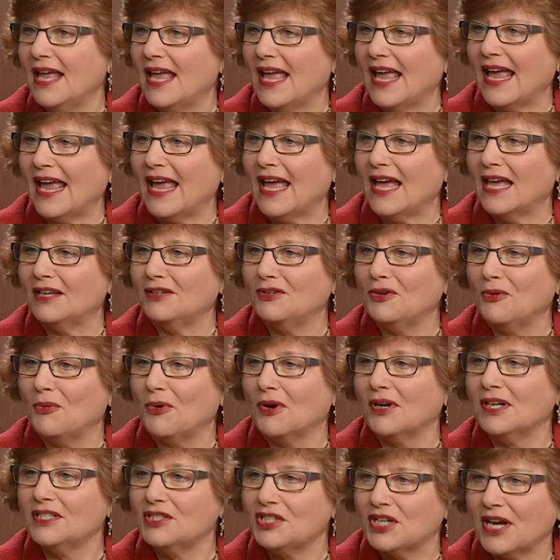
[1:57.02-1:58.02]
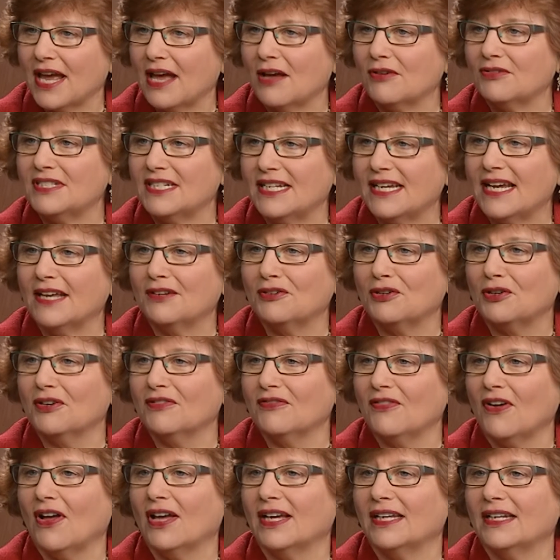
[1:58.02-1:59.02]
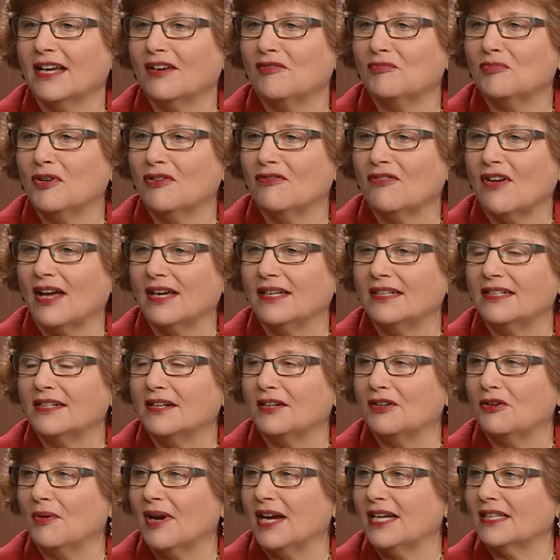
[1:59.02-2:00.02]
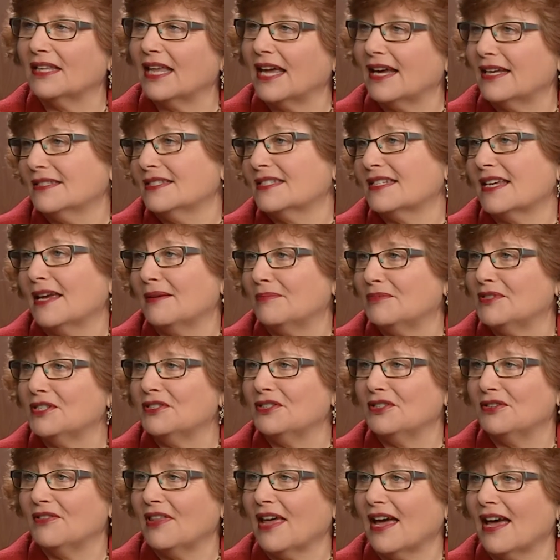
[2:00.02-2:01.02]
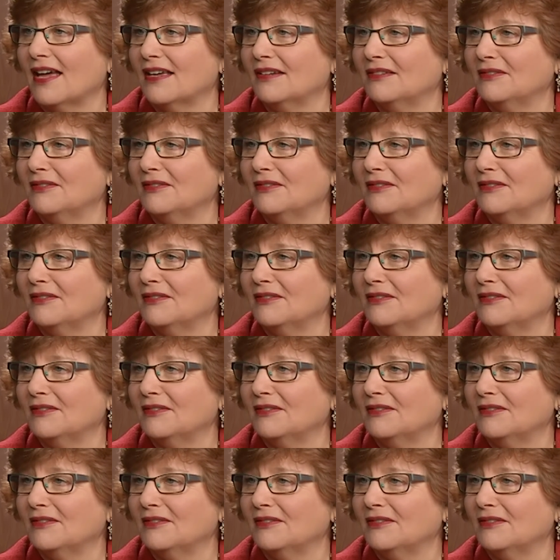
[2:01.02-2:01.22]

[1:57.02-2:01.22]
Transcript: And Orange County and Irvine have provided a great landscape to do that.